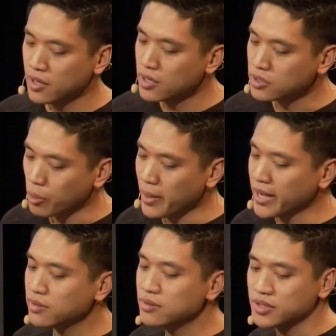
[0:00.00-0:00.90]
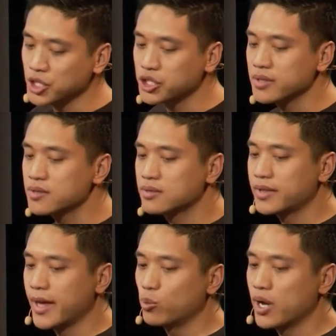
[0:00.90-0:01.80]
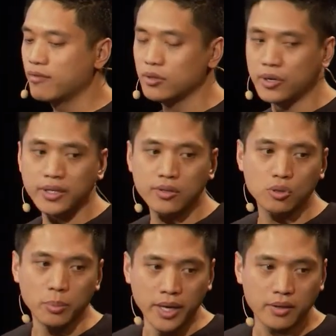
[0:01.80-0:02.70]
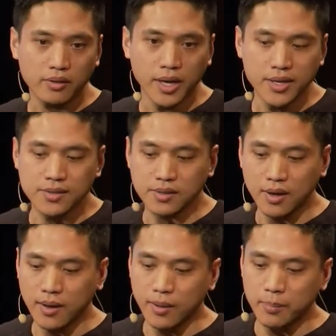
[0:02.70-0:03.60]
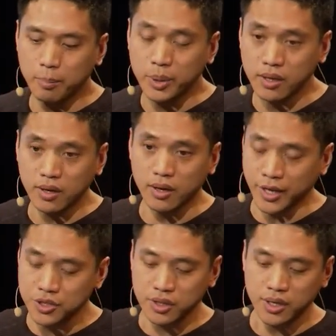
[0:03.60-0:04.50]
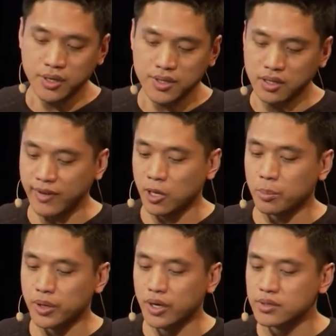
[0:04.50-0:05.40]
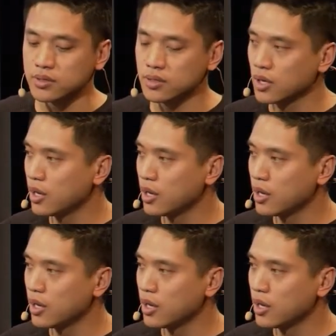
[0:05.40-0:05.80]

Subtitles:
So we make decisions that we have learned to make as engineers and developers.